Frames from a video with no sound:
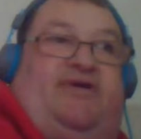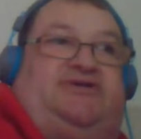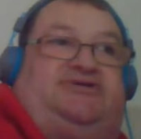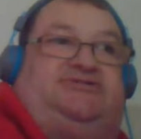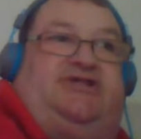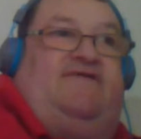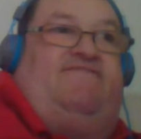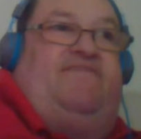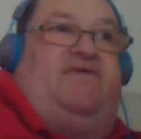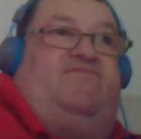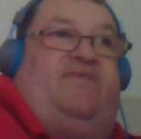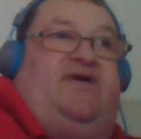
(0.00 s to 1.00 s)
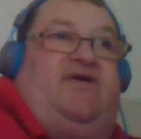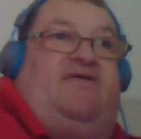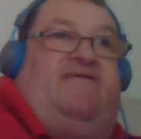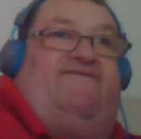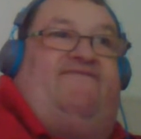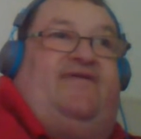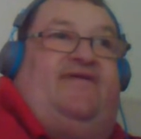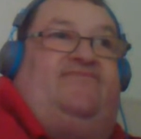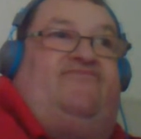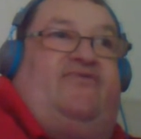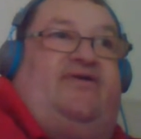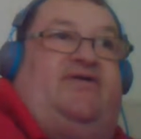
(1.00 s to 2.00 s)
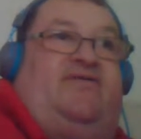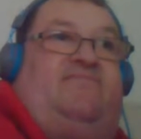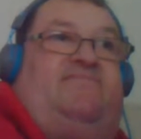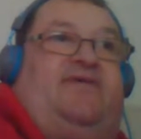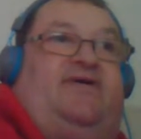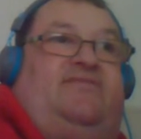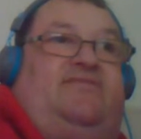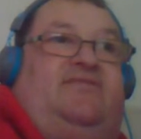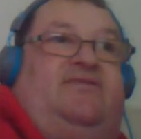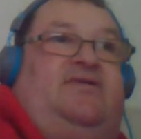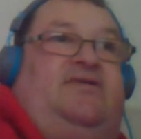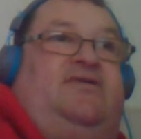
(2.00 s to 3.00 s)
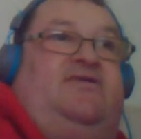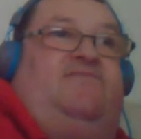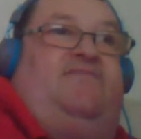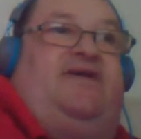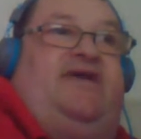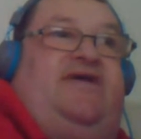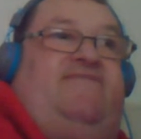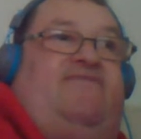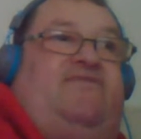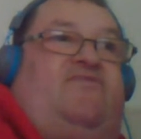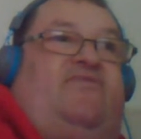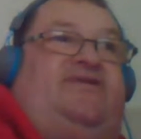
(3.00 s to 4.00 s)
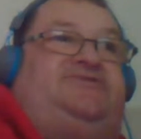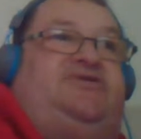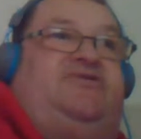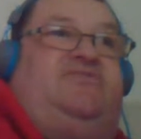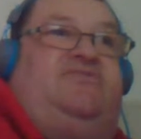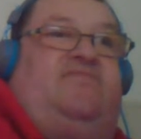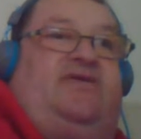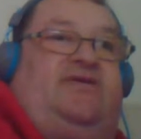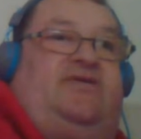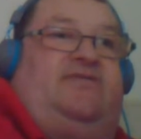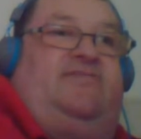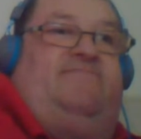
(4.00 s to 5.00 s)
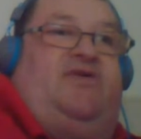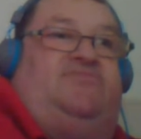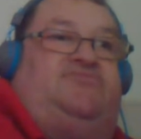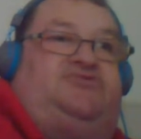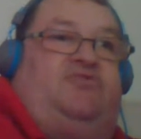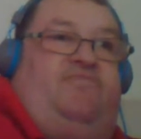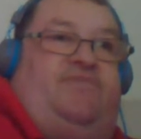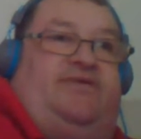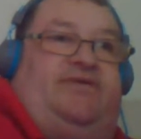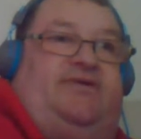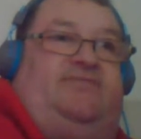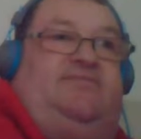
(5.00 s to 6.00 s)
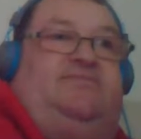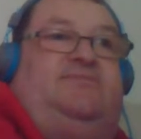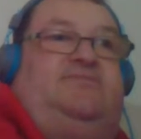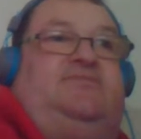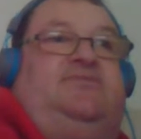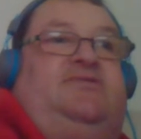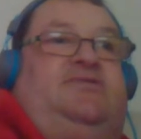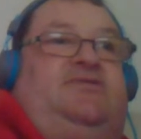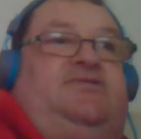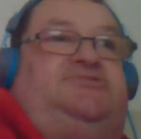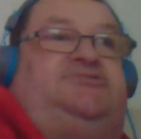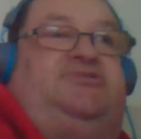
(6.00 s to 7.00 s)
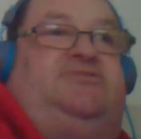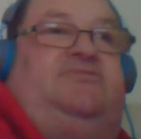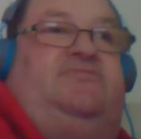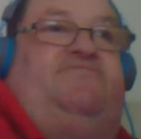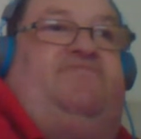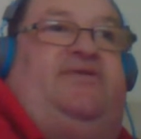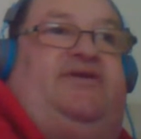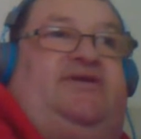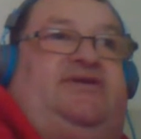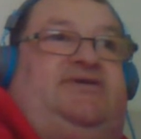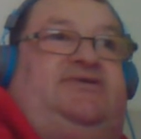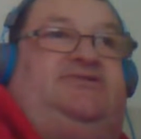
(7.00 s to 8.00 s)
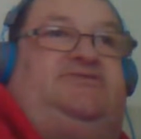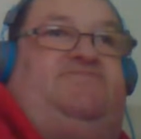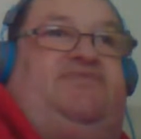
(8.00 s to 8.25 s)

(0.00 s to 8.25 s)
space left, but we are filling right up now. We even going into October now, so please